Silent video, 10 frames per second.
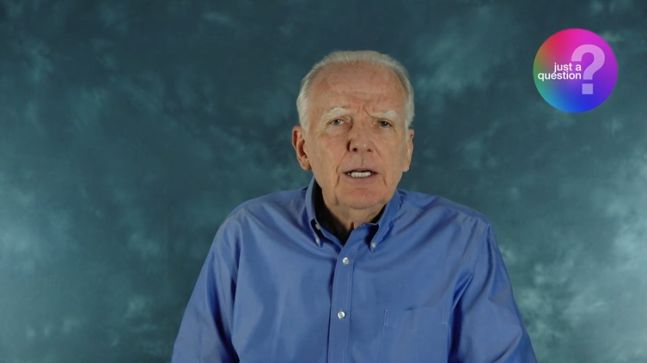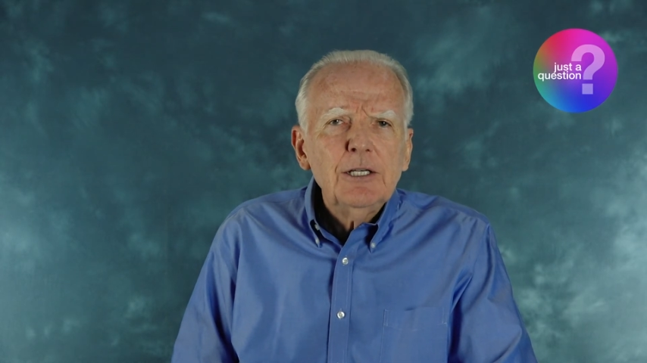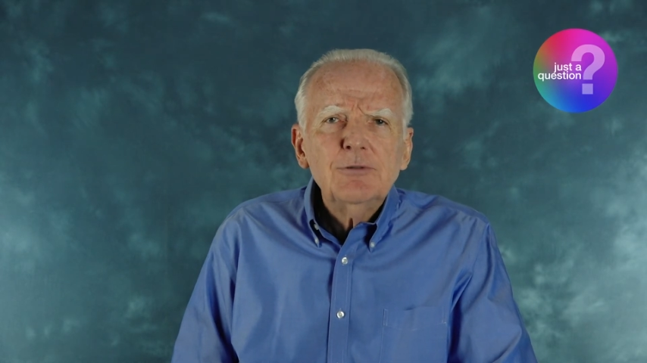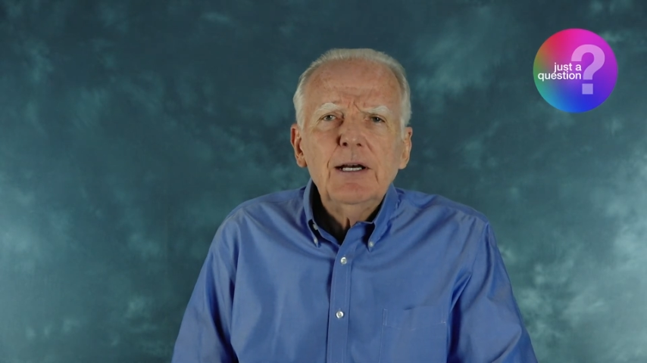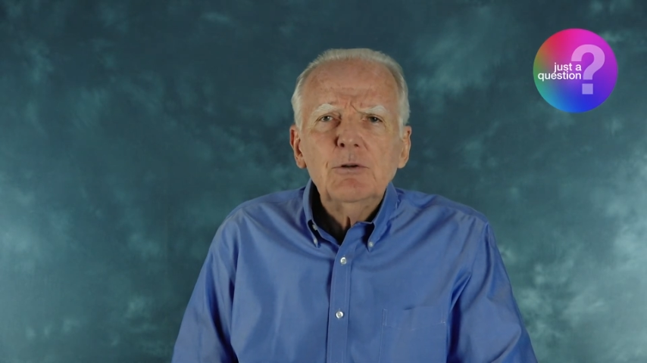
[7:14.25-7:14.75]

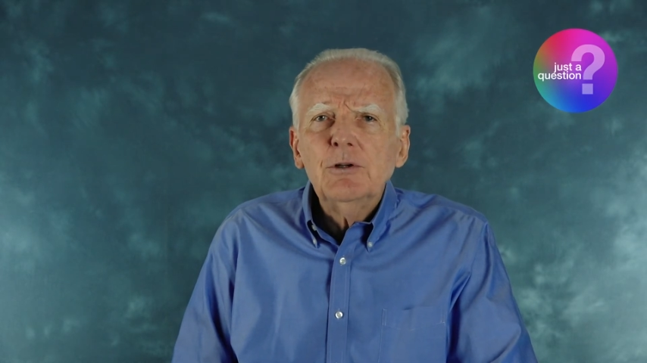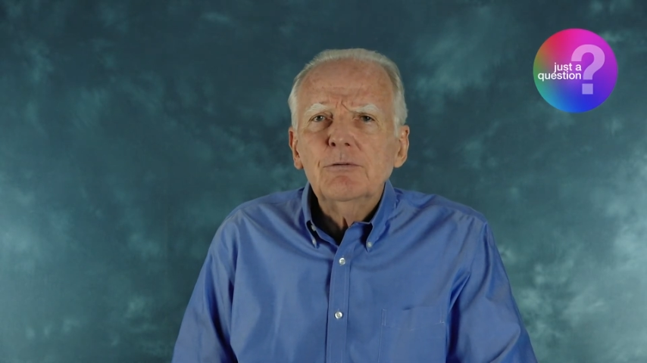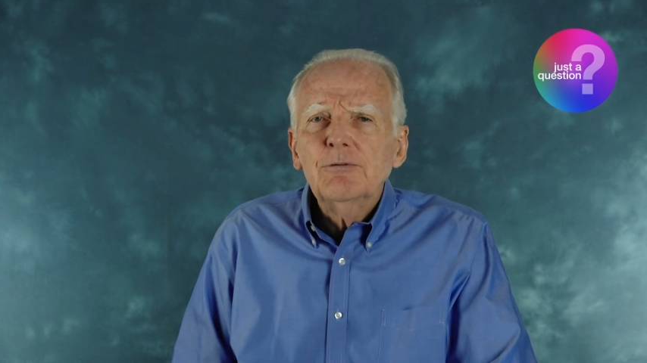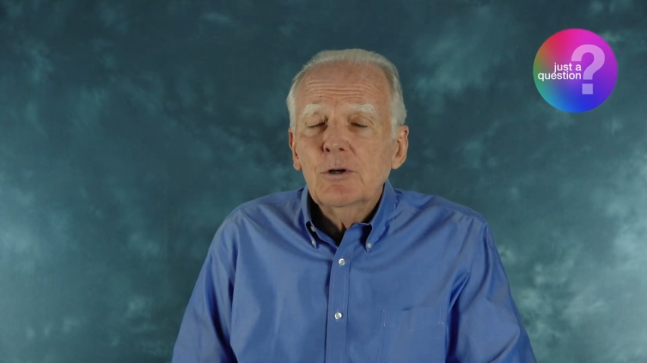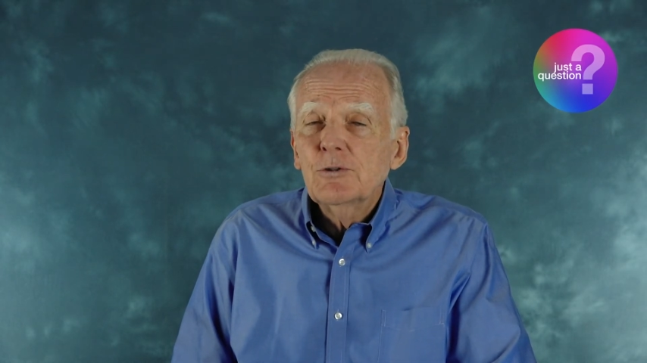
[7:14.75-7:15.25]
is found
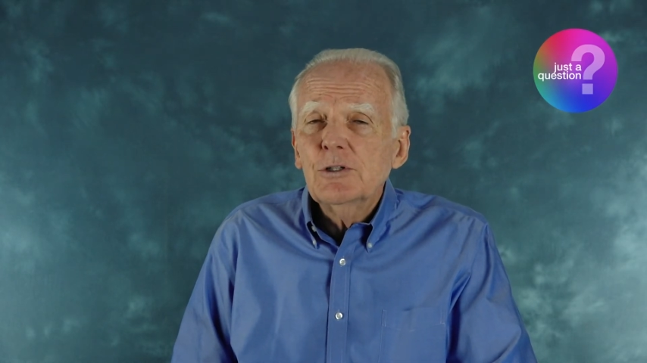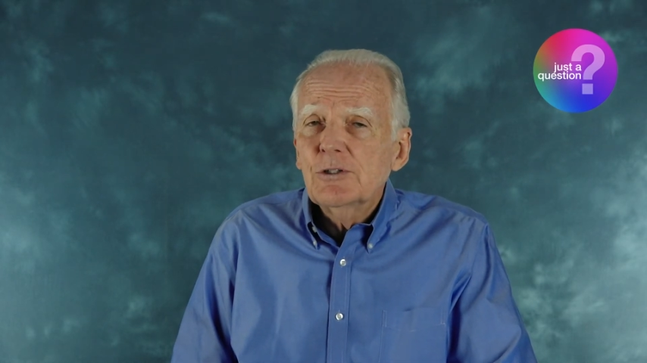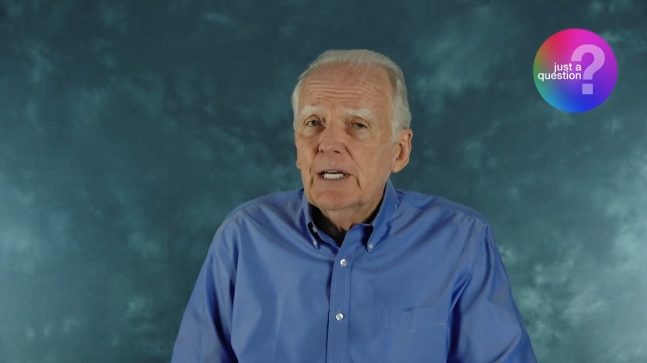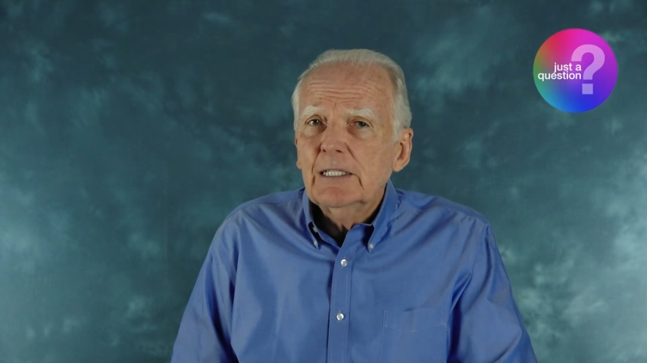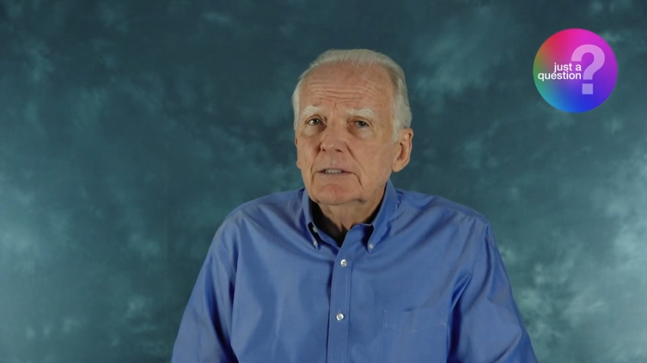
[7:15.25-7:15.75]
in 1st and
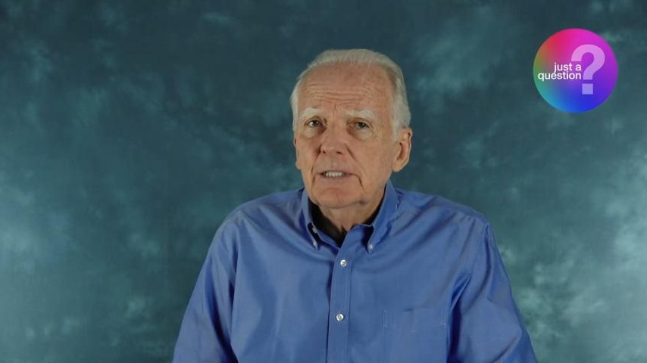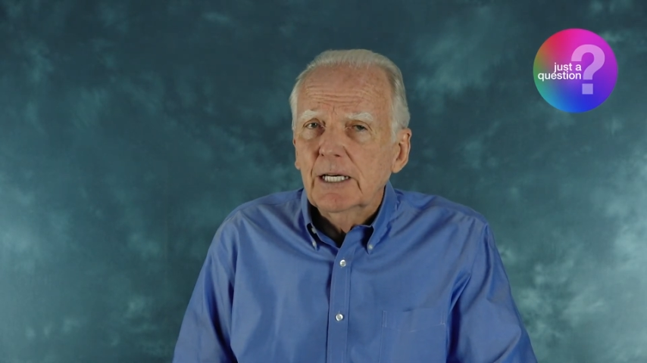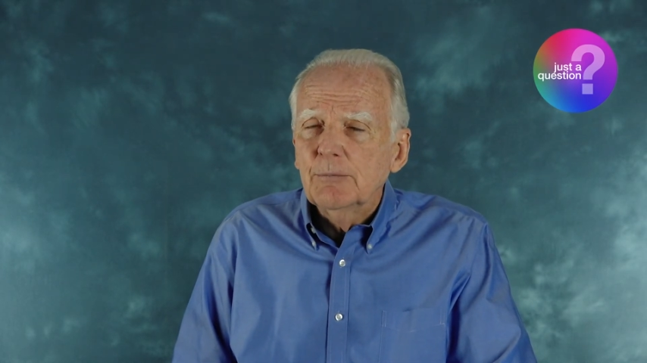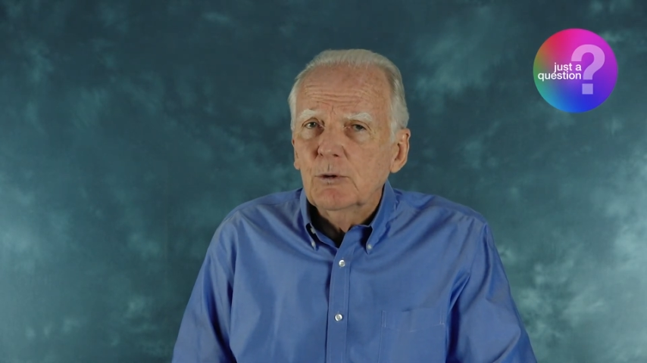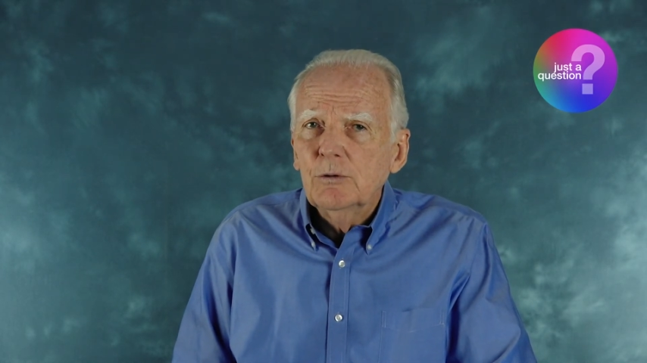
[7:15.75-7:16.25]
2nd
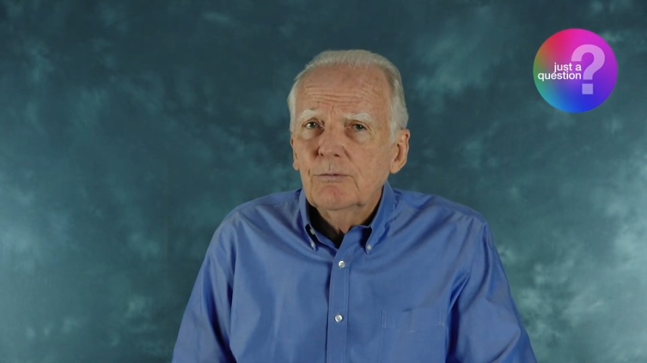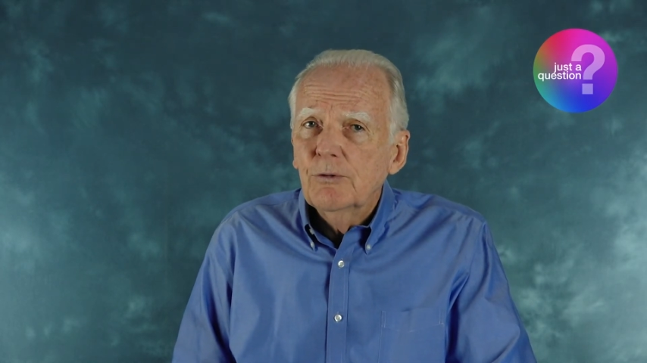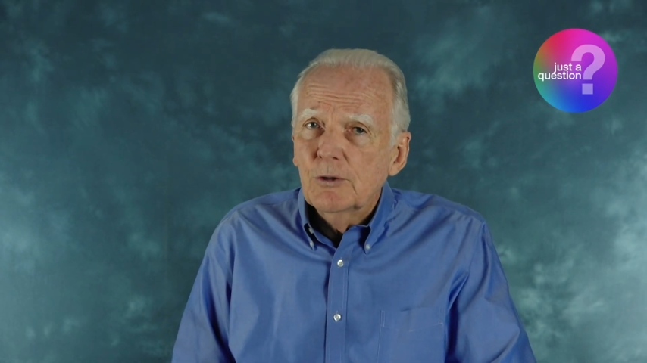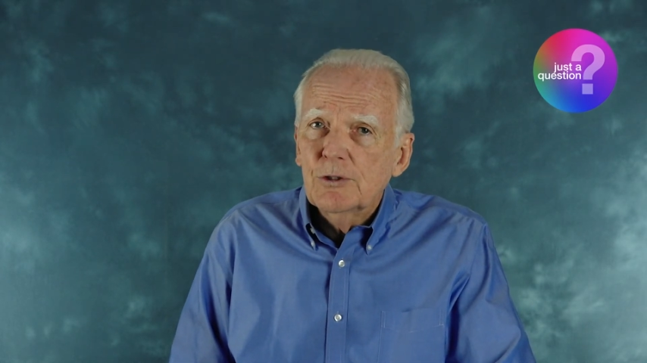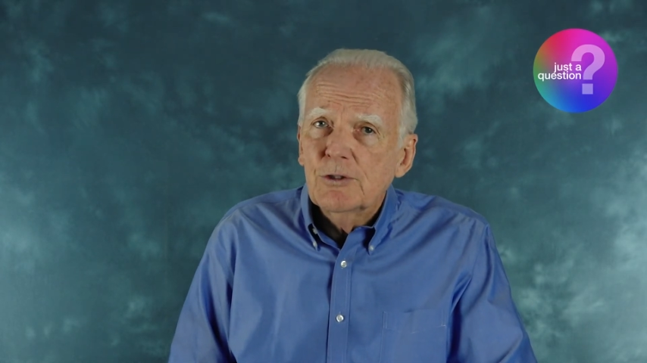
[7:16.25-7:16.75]
Samuel,
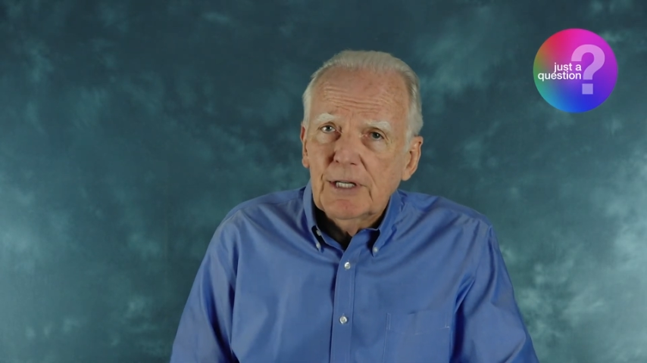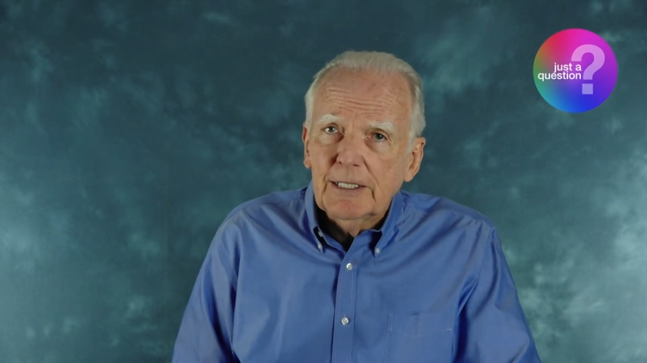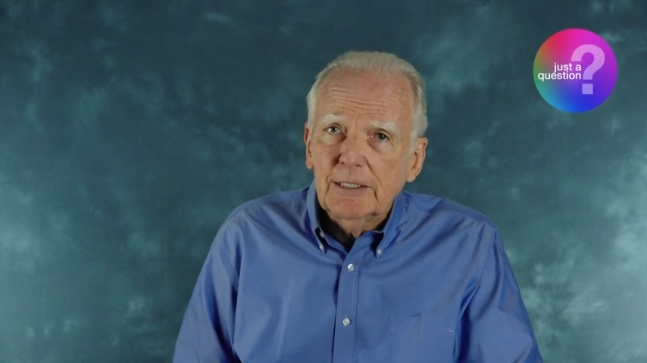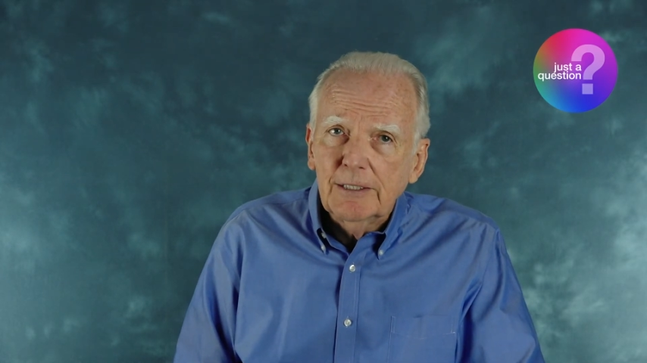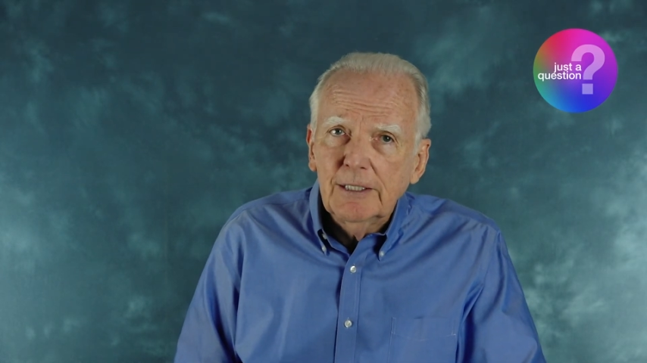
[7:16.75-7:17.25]
1st and
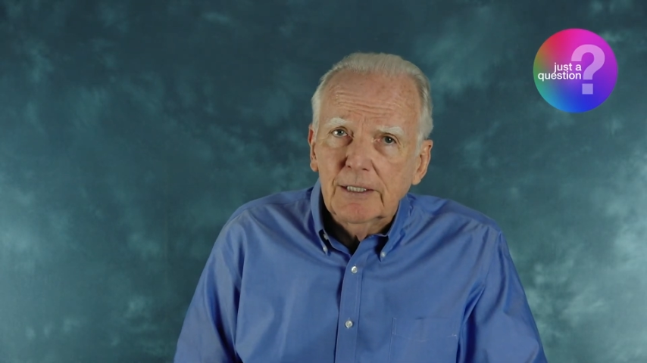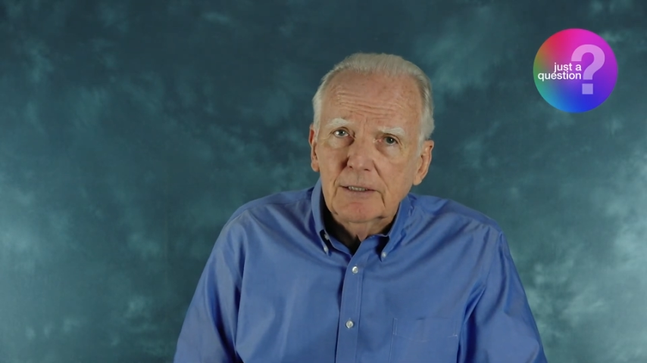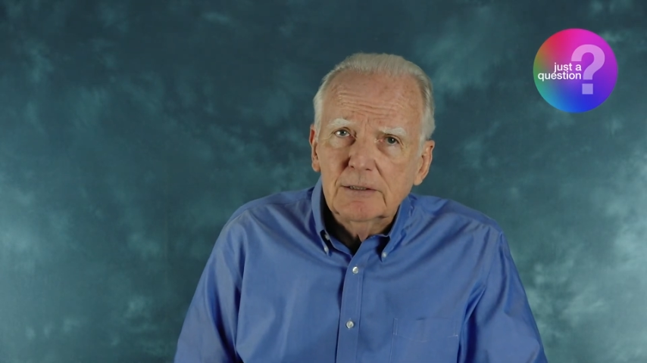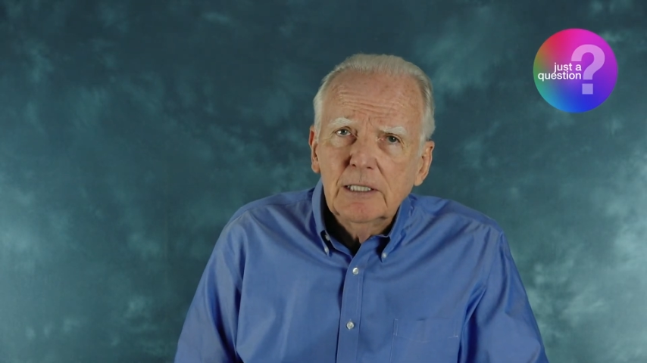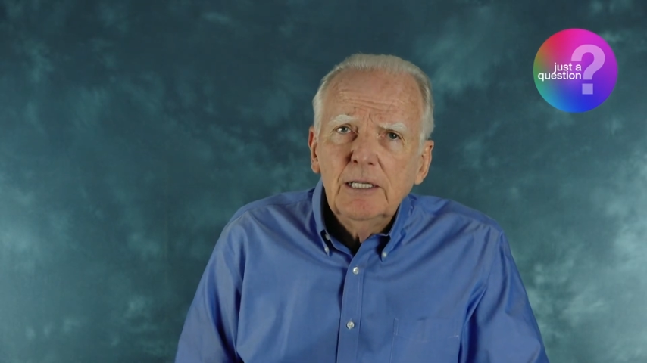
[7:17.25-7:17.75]
2nd
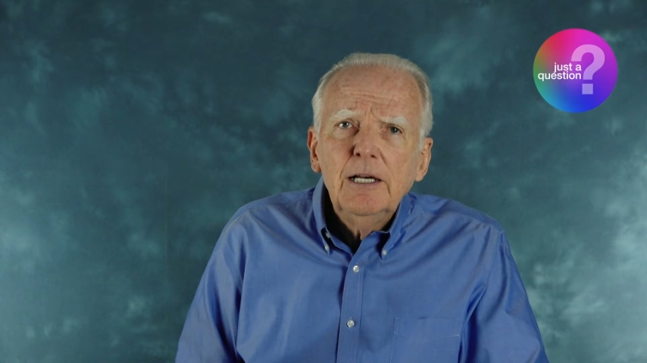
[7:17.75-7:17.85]
Kings,